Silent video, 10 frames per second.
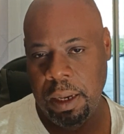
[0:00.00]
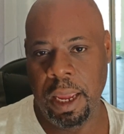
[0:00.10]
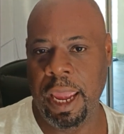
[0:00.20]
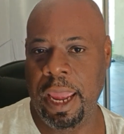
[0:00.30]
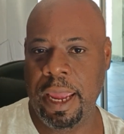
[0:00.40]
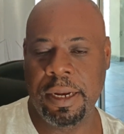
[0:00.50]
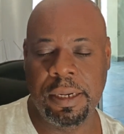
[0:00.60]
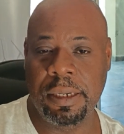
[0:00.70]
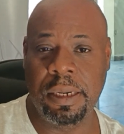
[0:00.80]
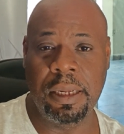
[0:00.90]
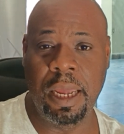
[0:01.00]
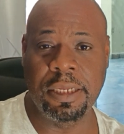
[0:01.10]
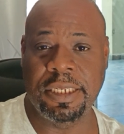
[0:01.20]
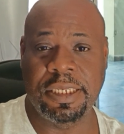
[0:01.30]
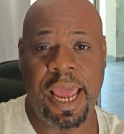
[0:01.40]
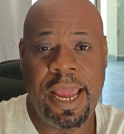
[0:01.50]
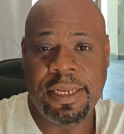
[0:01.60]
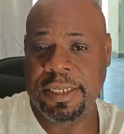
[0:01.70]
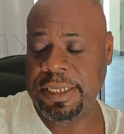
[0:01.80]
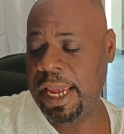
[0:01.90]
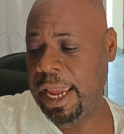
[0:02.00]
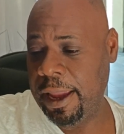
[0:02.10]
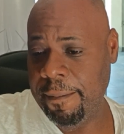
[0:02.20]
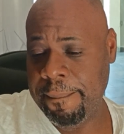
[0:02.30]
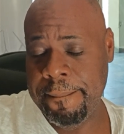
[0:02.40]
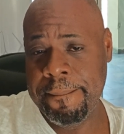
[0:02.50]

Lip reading: And sad to say,